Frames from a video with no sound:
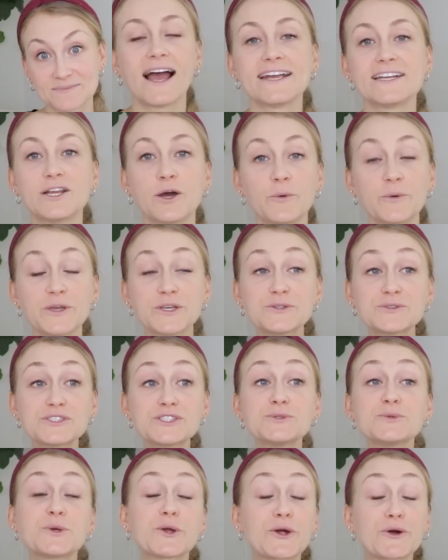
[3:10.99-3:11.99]
I know we used
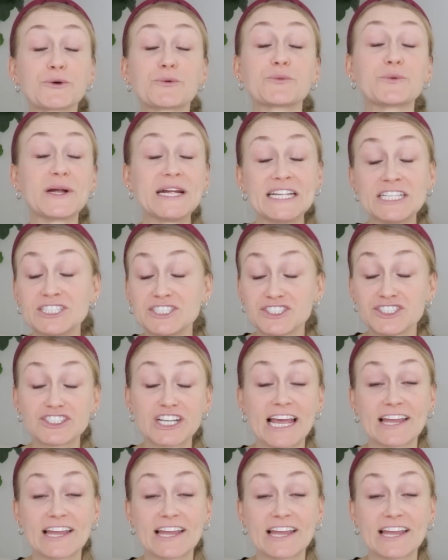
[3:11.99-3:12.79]
to cringe